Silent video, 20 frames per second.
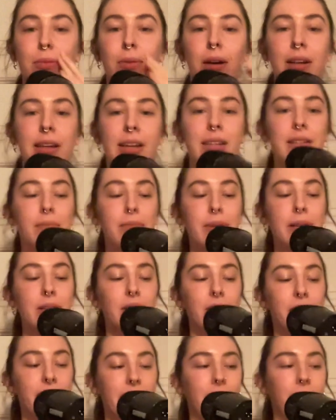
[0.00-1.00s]
need to be
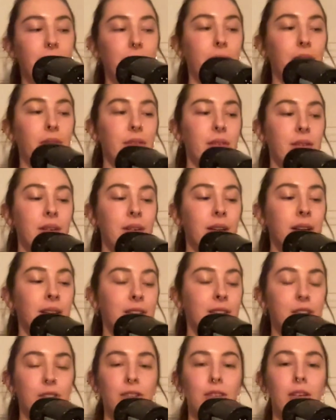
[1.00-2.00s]
doing? Or
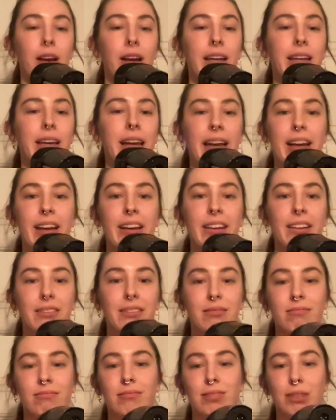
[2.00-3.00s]
did you like hear
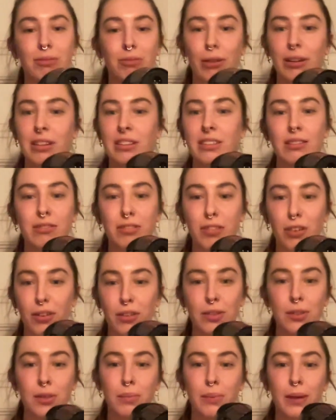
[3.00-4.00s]
the voice of
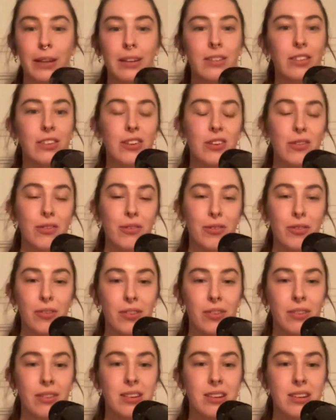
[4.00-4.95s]
God speak to you, or